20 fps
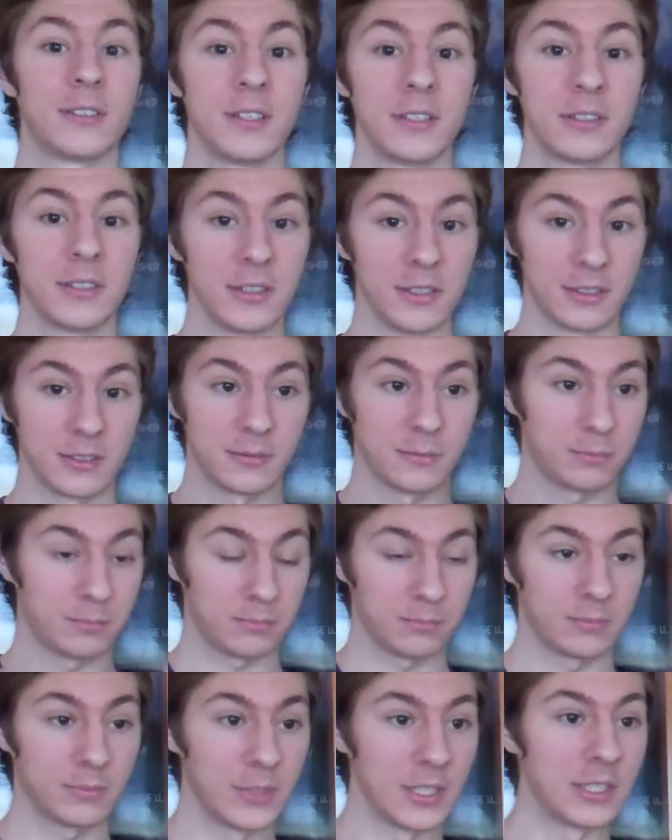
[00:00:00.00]
This is
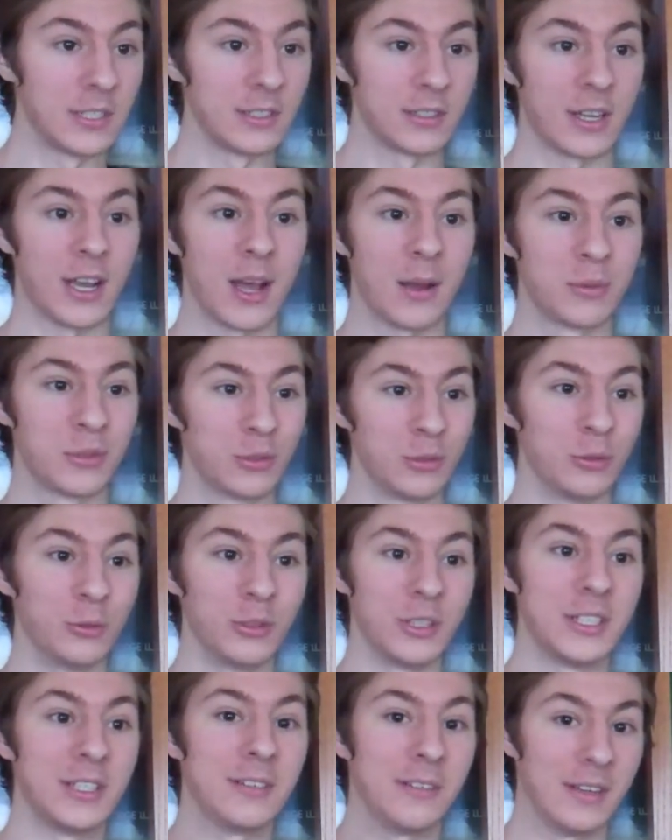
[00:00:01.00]

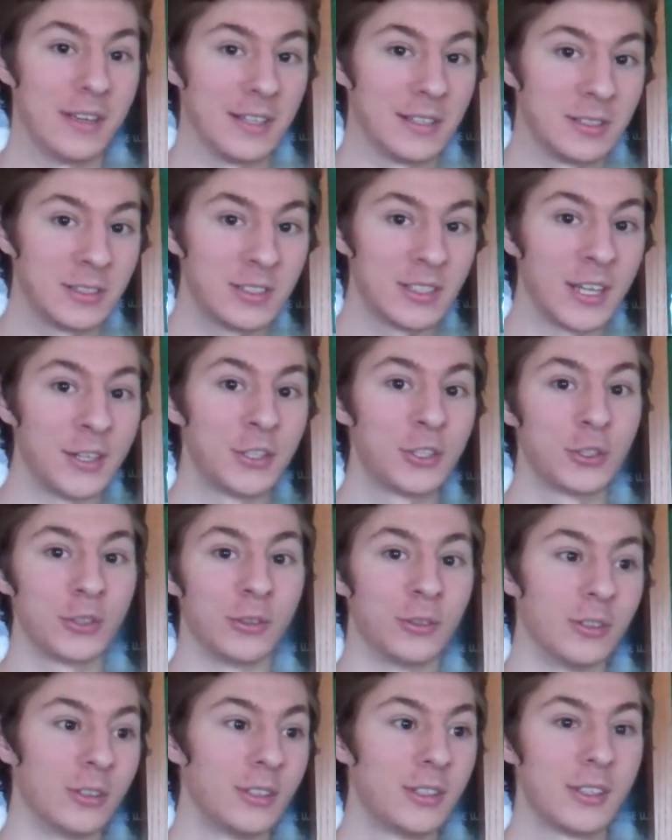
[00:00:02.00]
absolutely
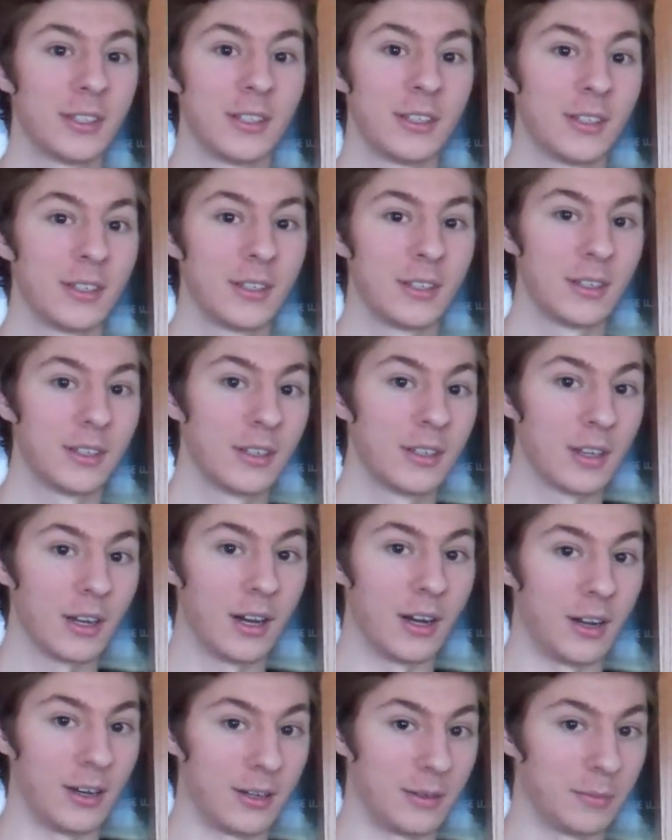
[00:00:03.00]
essential.
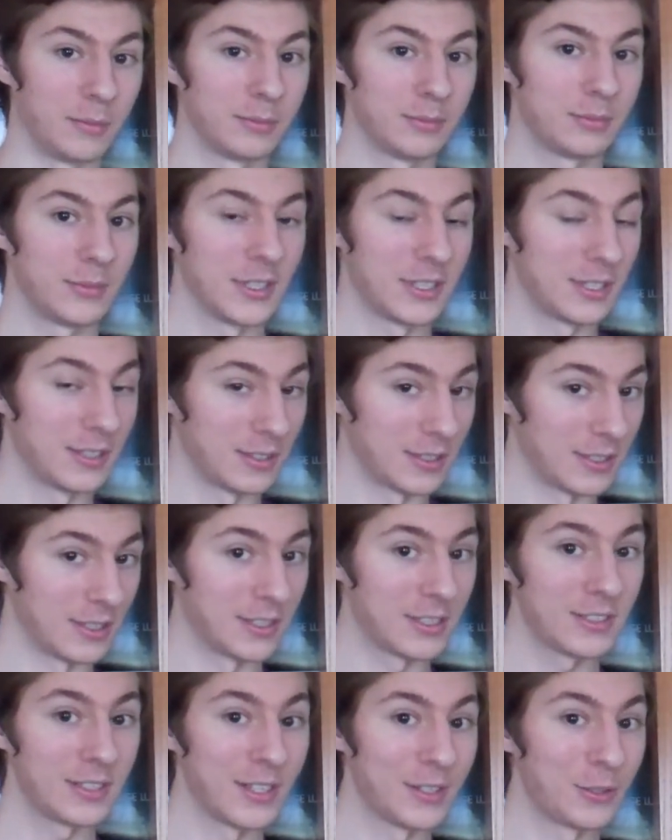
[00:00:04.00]
This is an
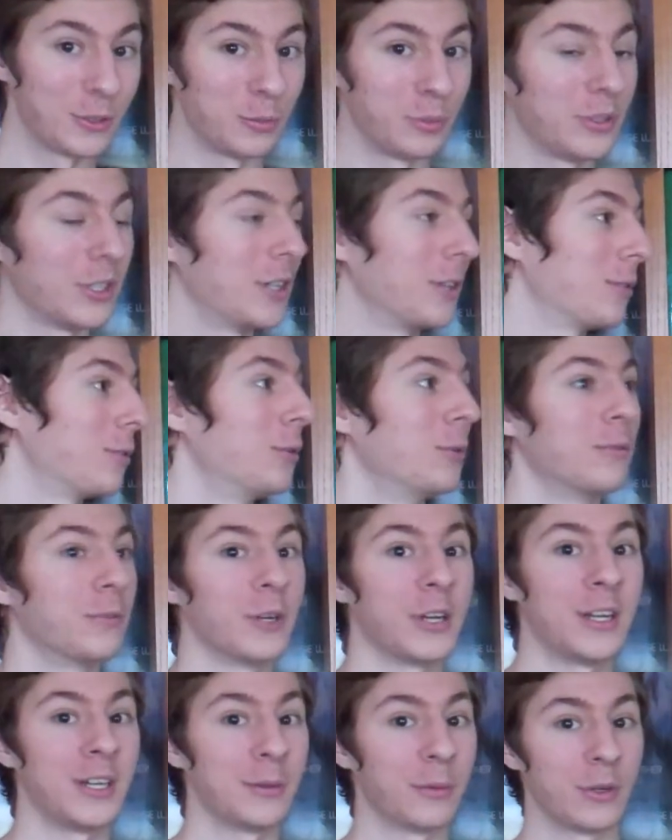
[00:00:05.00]
essential playthrough
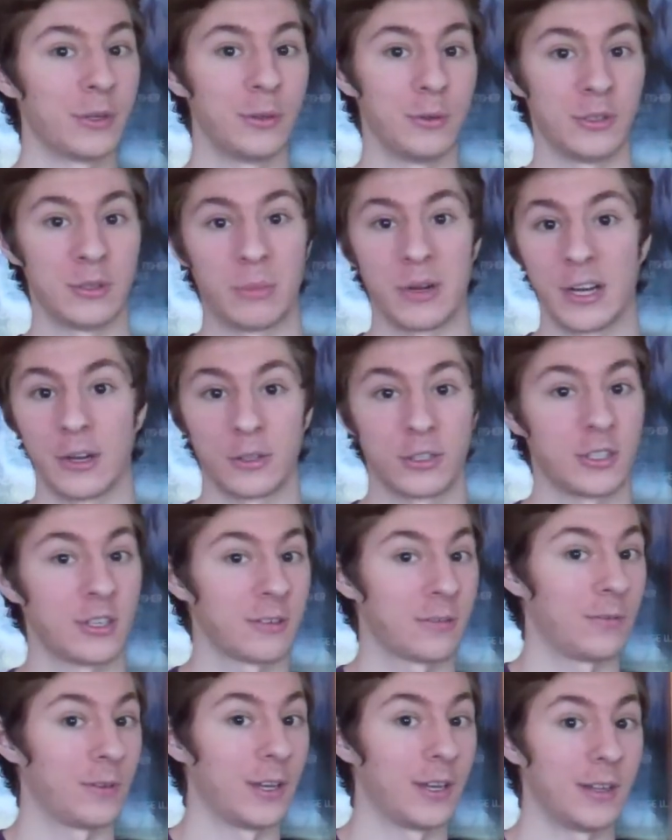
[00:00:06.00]
for anyone who's a BioShock
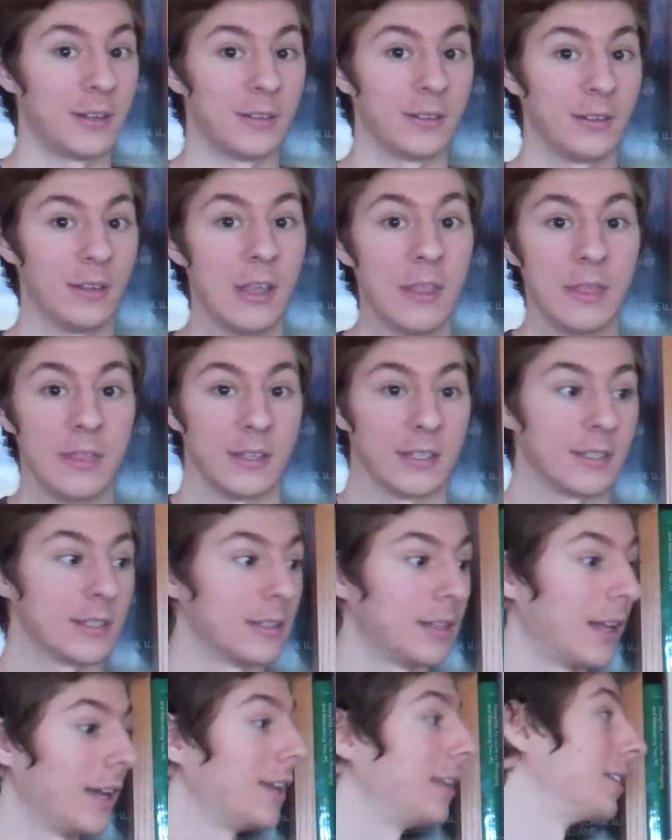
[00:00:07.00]
fan in the
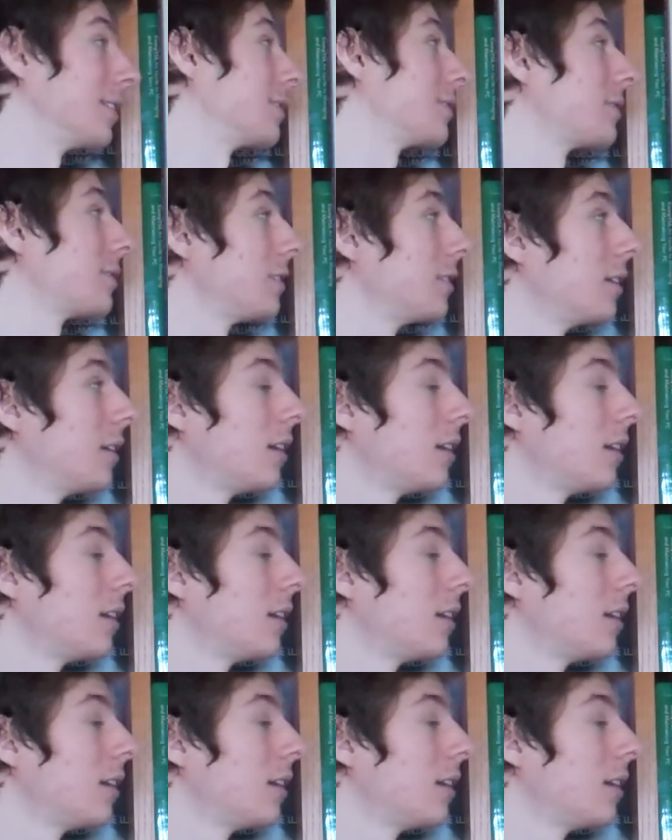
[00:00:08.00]
slightest.